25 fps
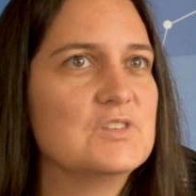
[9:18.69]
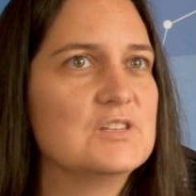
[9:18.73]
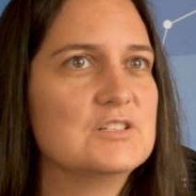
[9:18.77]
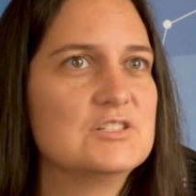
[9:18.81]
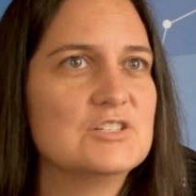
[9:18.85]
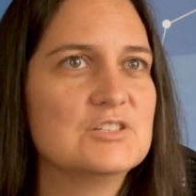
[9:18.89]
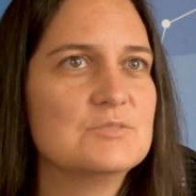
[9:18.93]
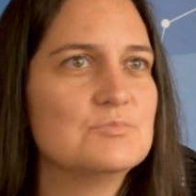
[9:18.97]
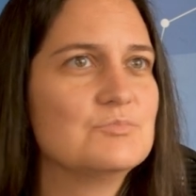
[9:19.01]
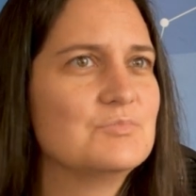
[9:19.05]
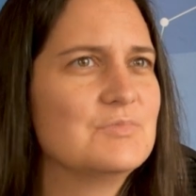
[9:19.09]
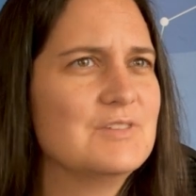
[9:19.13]

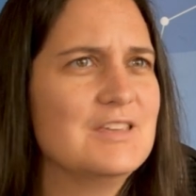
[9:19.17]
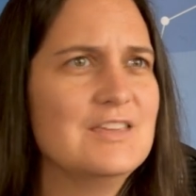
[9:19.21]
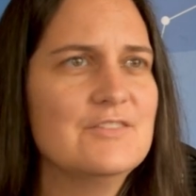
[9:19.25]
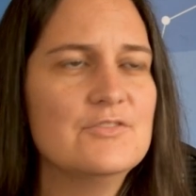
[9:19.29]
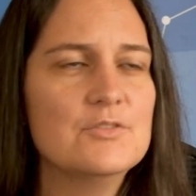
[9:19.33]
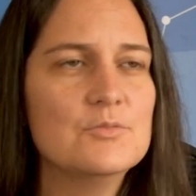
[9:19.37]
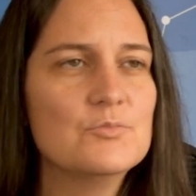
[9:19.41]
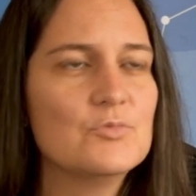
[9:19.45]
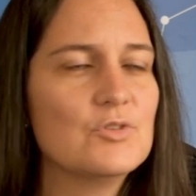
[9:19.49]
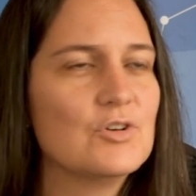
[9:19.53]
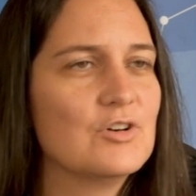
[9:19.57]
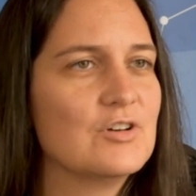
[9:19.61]
just
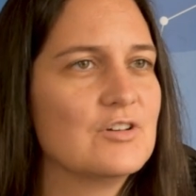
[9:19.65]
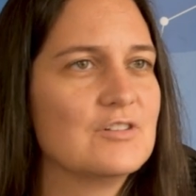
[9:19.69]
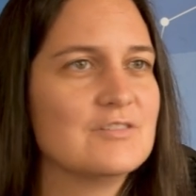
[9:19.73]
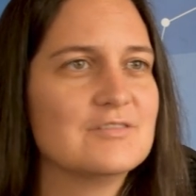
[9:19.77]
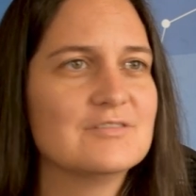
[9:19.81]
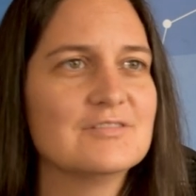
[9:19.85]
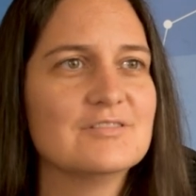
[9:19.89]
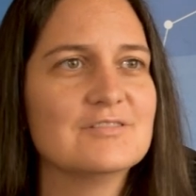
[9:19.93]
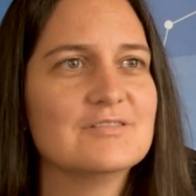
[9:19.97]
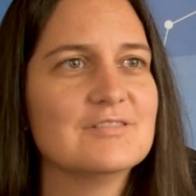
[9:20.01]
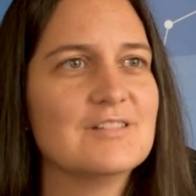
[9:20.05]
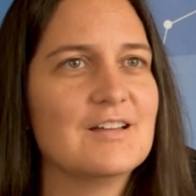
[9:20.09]
even more
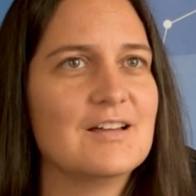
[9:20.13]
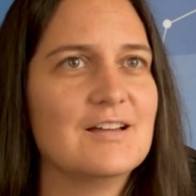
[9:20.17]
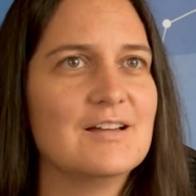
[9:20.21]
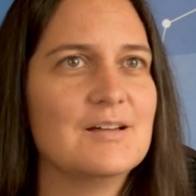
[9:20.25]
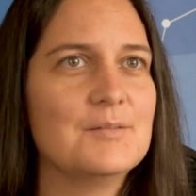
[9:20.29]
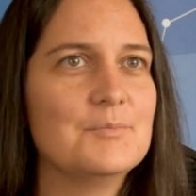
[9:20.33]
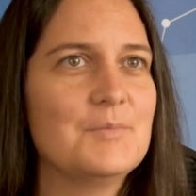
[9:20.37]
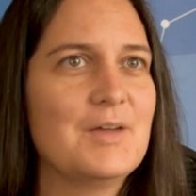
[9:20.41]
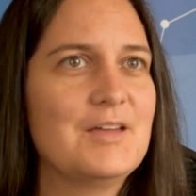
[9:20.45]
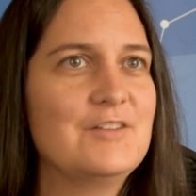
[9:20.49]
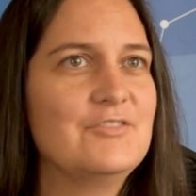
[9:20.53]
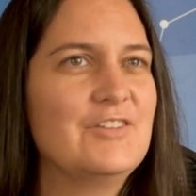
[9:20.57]

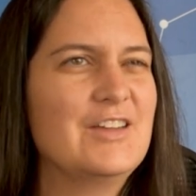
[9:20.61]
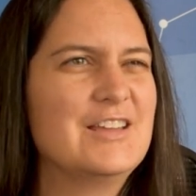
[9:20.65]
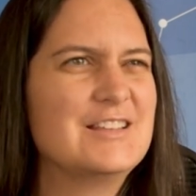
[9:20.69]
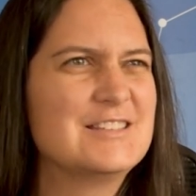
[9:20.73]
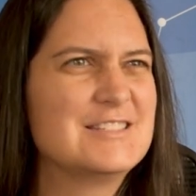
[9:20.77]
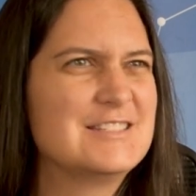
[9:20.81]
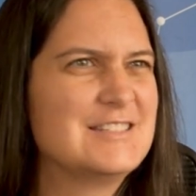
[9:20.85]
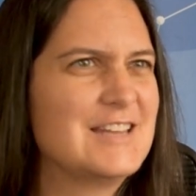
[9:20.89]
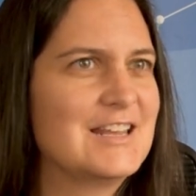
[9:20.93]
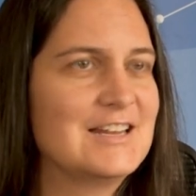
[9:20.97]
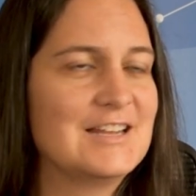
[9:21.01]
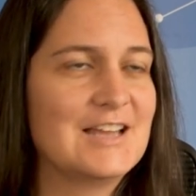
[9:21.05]
um,
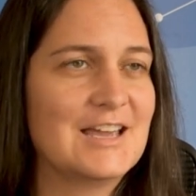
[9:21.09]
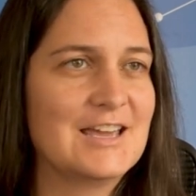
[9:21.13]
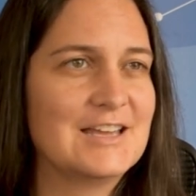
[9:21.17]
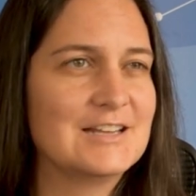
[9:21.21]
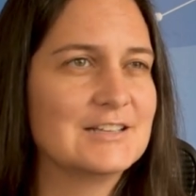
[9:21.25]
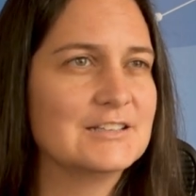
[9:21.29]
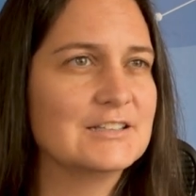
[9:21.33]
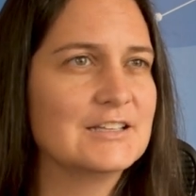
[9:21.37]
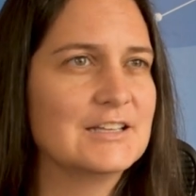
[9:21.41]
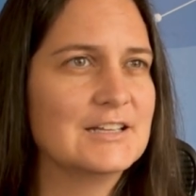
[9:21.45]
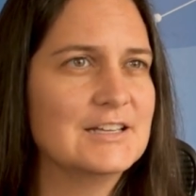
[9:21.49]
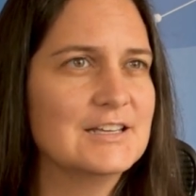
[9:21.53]
advanced data
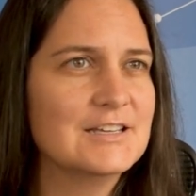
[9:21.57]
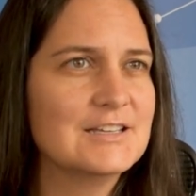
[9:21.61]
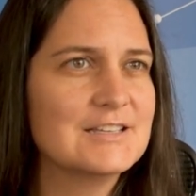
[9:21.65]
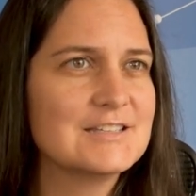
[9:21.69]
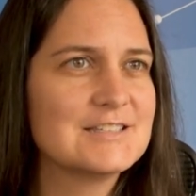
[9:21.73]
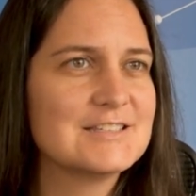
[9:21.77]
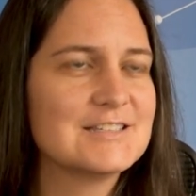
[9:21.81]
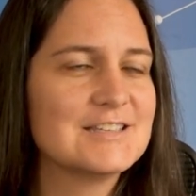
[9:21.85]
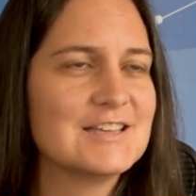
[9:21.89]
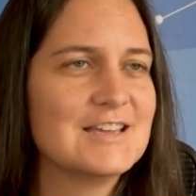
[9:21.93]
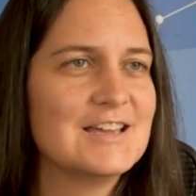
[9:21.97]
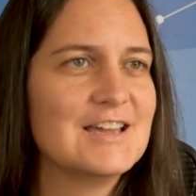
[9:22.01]

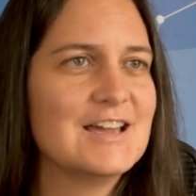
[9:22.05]
analytics,